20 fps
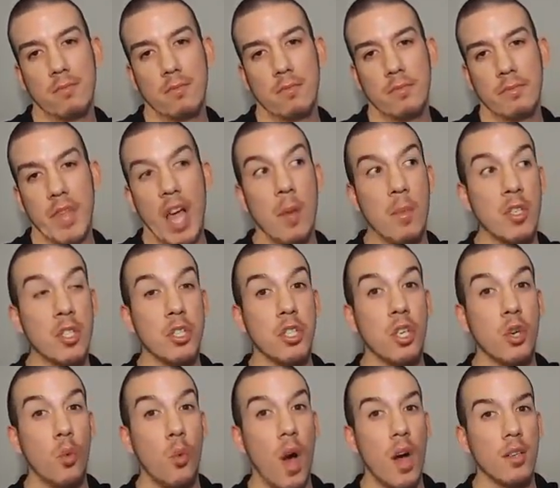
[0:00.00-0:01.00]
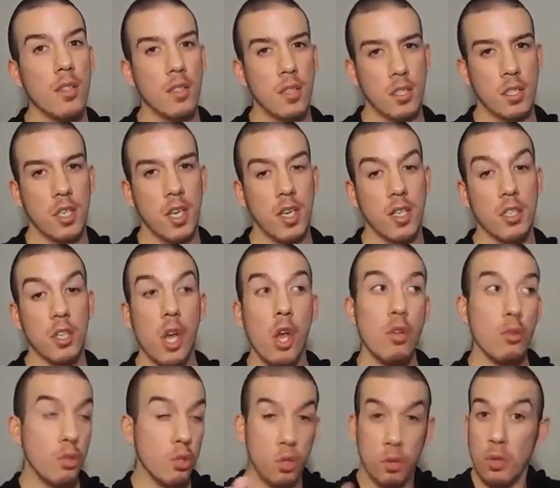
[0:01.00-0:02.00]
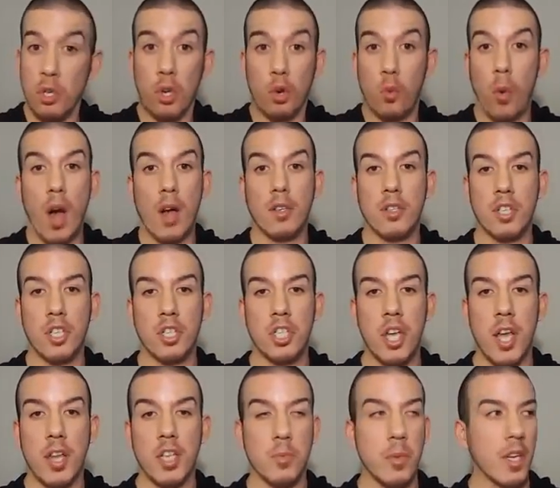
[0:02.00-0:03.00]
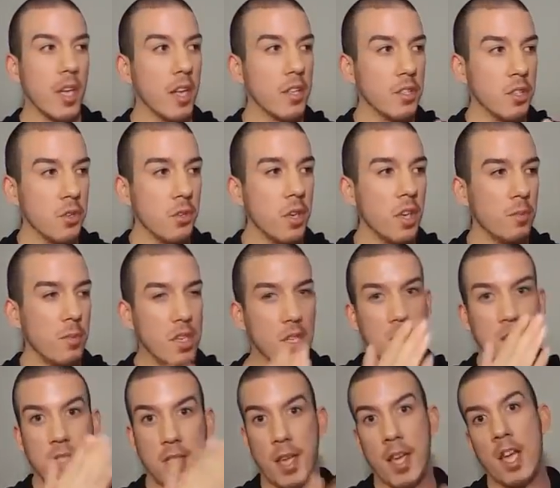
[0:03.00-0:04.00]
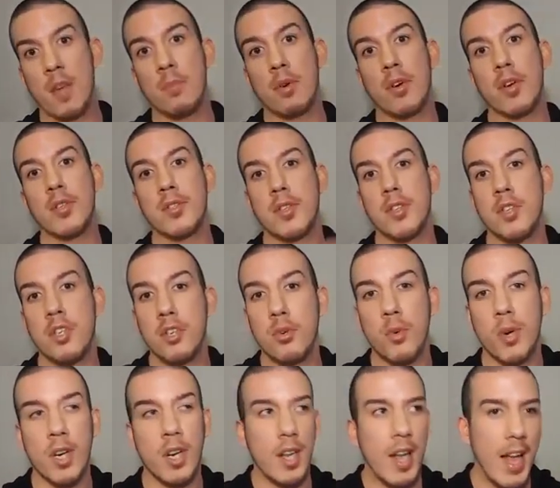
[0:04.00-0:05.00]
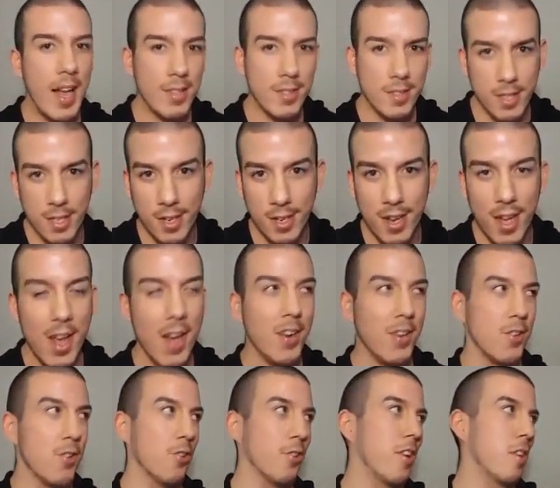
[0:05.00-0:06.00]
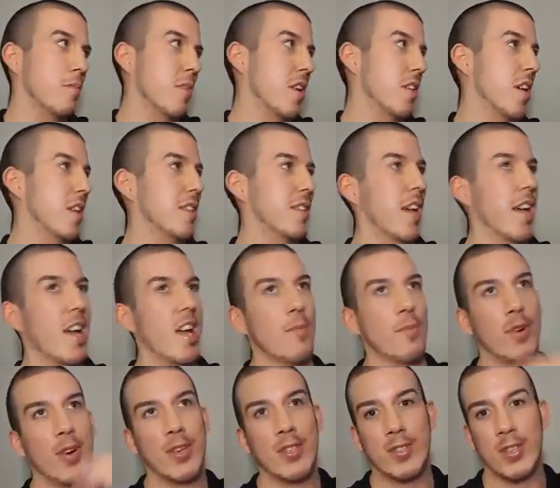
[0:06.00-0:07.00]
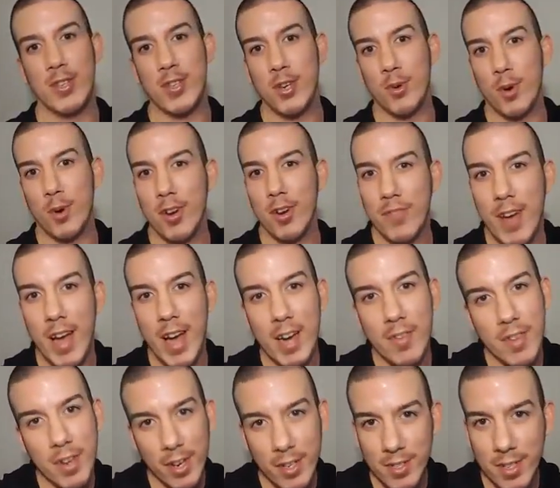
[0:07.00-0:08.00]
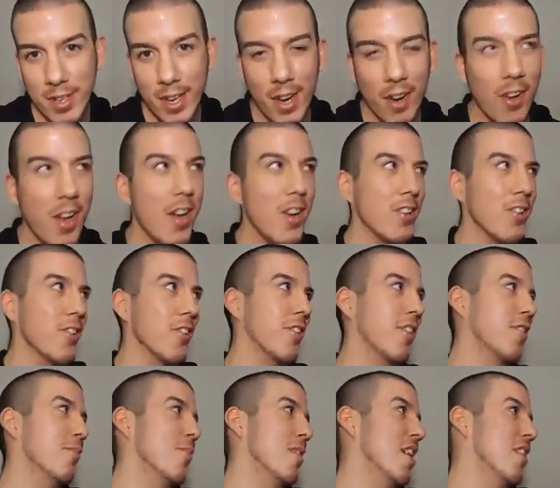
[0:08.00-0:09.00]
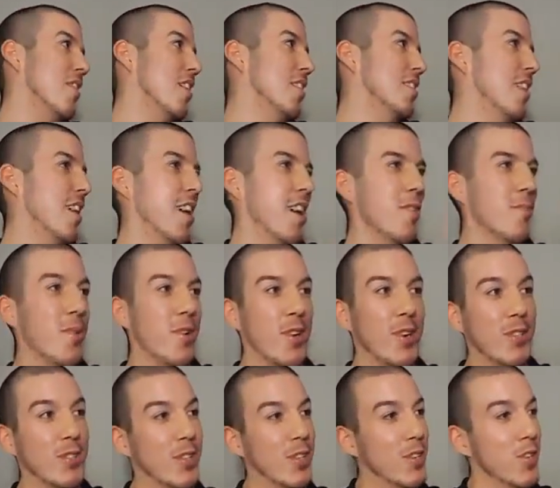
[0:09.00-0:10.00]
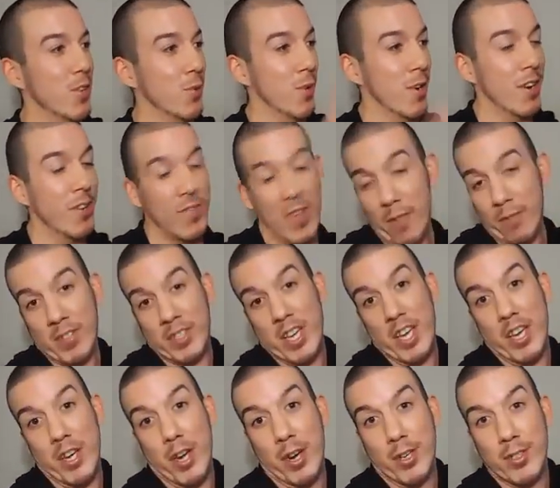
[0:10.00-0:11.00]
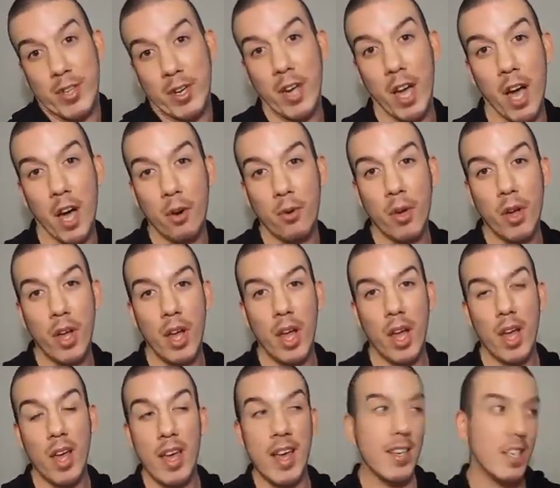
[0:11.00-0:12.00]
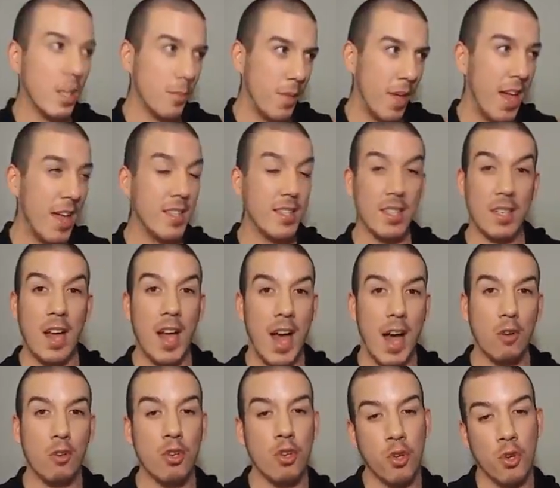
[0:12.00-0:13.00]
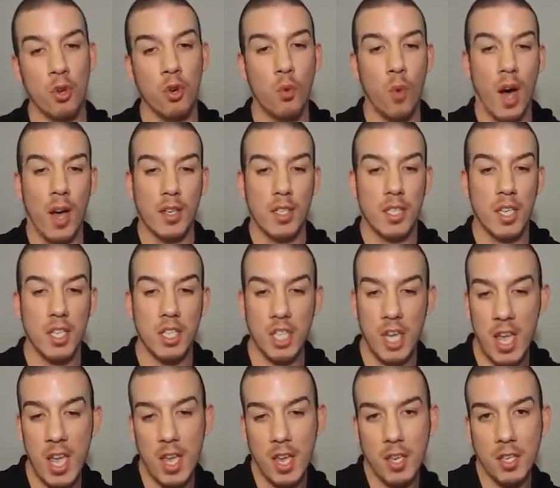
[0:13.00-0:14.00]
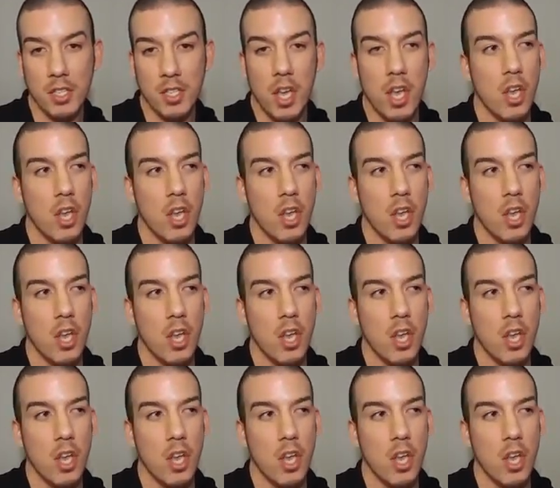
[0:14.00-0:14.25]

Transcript: How much do you want to change? Do you want to change? Because you can be the same person you were last year. You can be the same person you were five years ago. You can be the same person you were 15 years ago. It depends on how you want to change.